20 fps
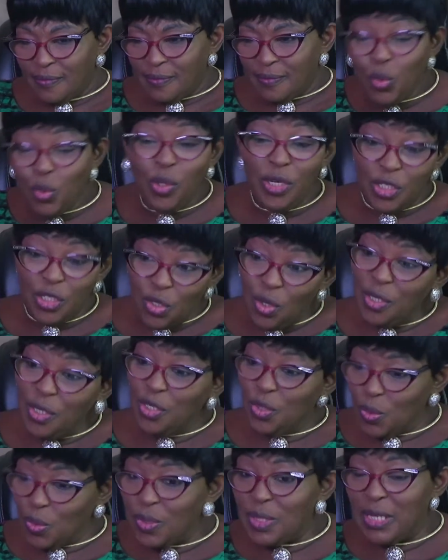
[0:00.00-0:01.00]
We turn it
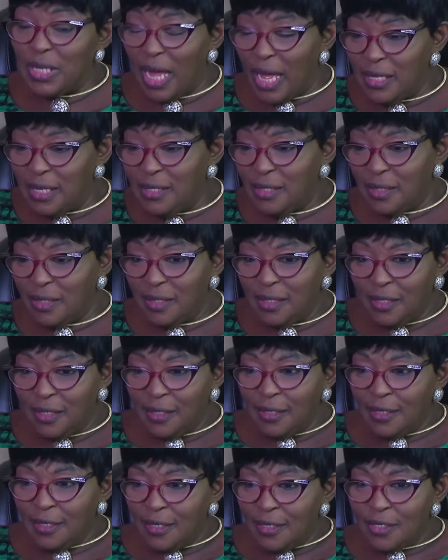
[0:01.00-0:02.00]
to stars.
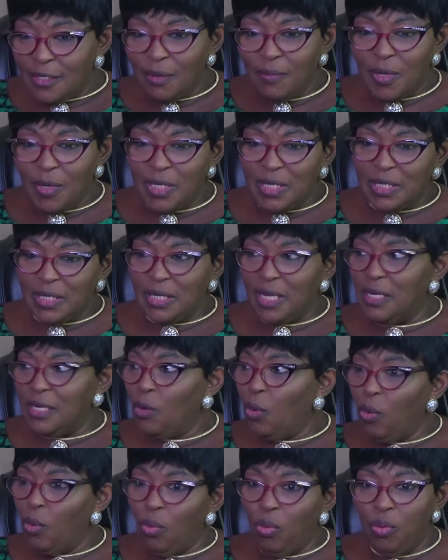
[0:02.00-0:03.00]
Somebody said,
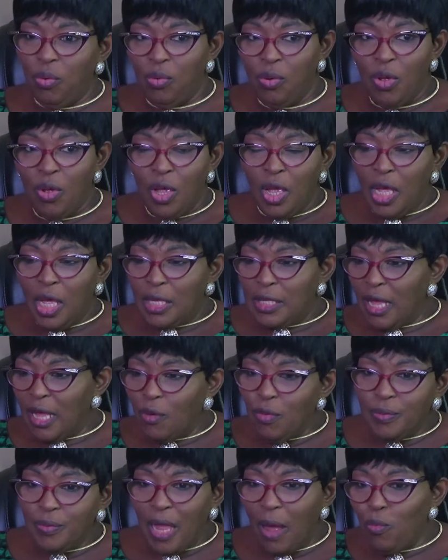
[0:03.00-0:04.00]
oh, that
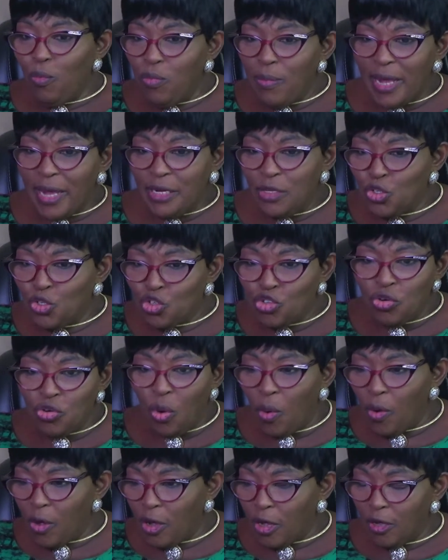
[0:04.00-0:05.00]
woman is
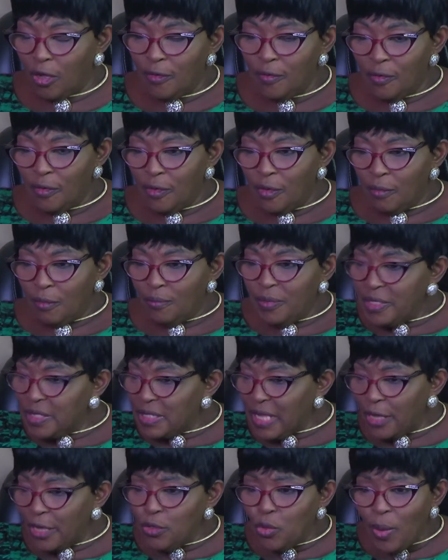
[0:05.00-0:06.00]
strong. Please,
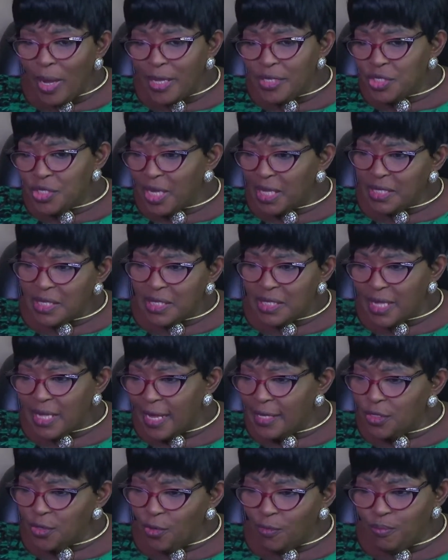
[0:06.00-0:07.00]
can you go and check the
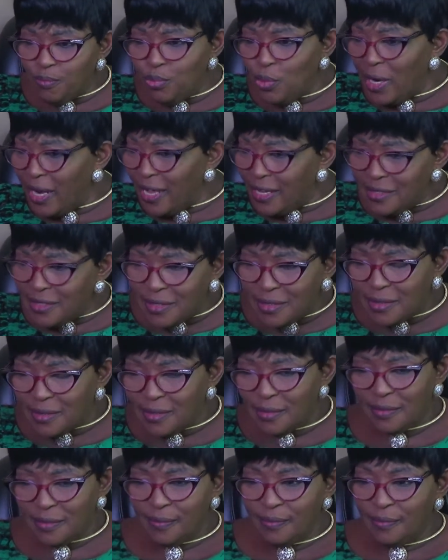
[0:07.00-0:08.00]
signs of bullets?
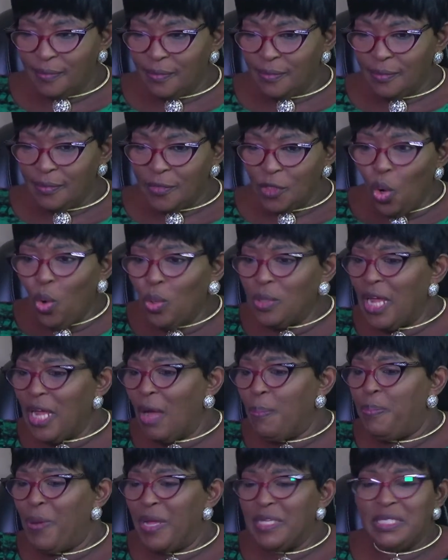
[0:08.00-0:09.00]
Oh, that
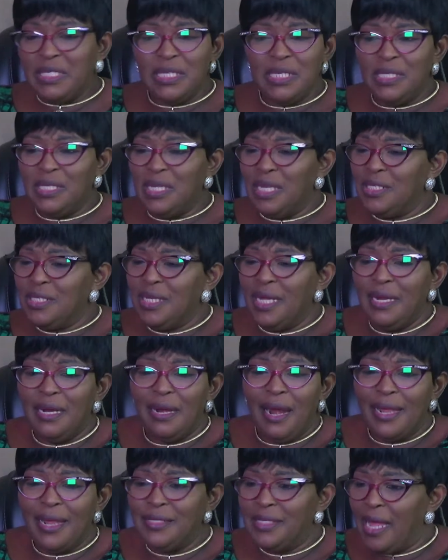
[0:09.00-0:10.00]
person is a general
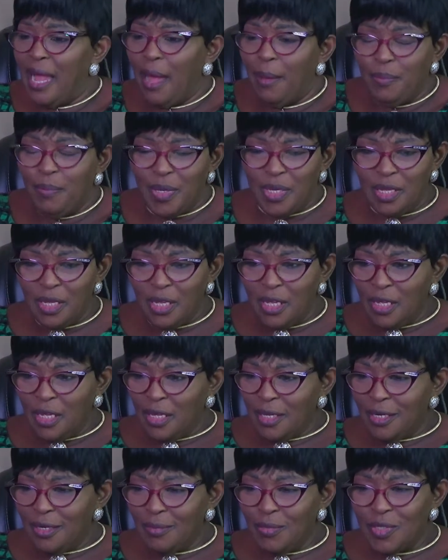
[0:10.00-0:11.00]
in the army.
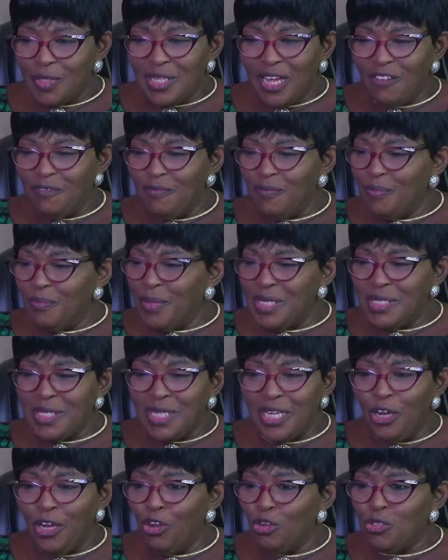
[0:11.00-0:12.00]
He must have missed a
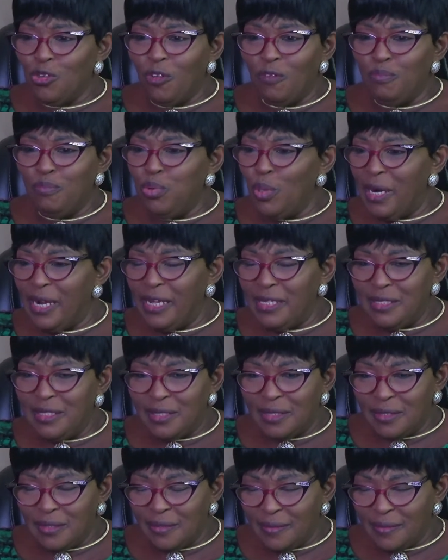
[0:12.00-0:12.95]
lot of bullets.